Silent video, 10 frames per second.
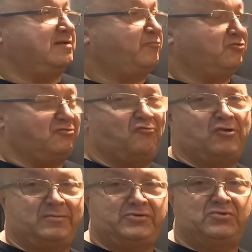and improve
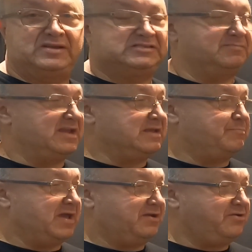what I'm doing to make
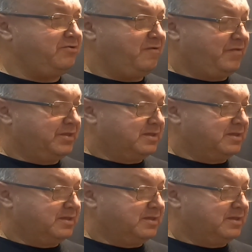it better.